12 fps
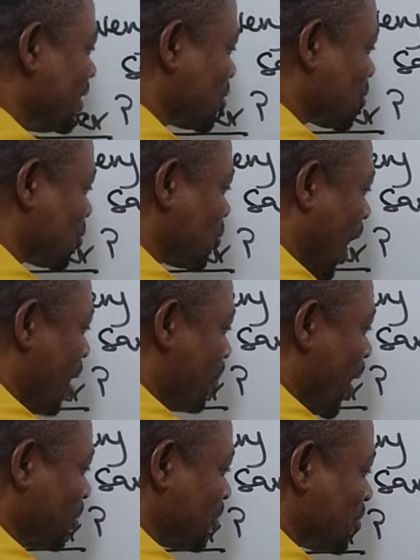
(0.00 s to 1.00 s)
this
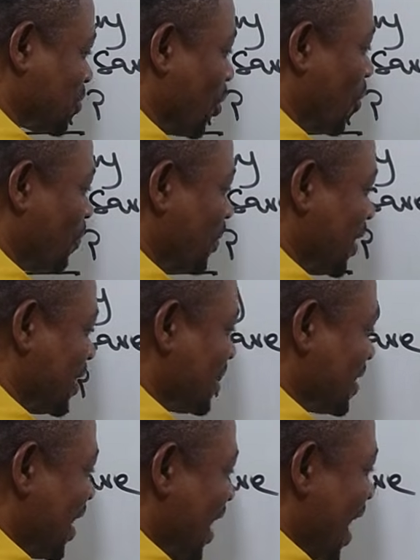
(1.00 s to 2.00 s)
amount. Sum
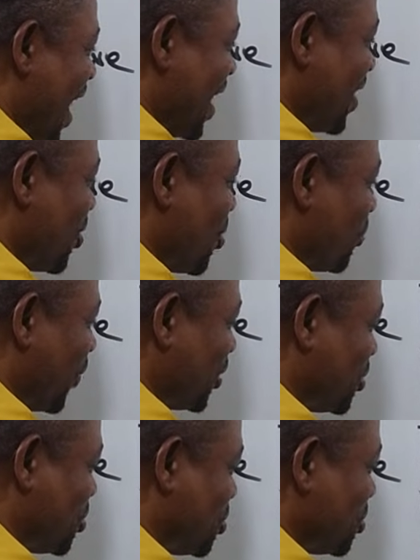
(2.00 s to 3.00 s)
is n over
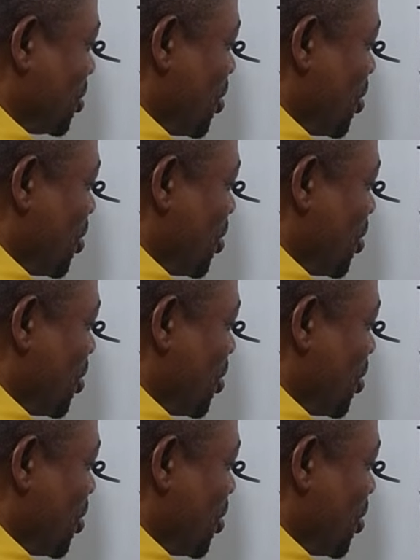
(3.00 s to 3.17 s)
2.